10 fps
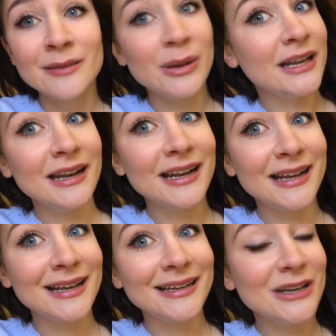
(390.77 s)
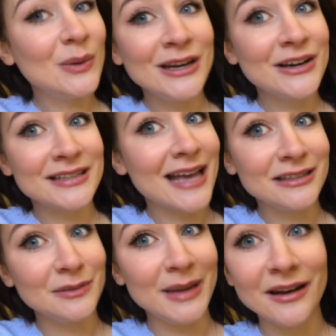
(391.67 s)
But no one here has
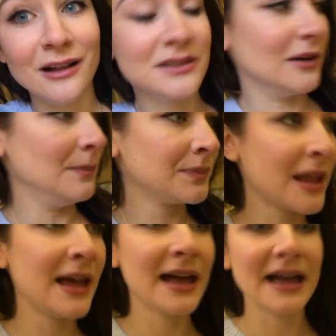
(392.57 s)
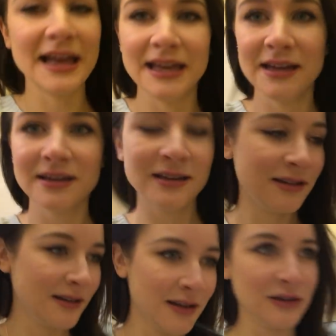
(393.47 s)
hassled me at all, so I
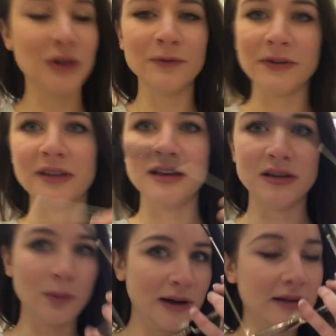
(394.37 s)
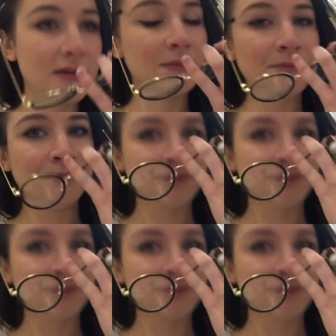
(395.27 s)
don't feel the need to wear it.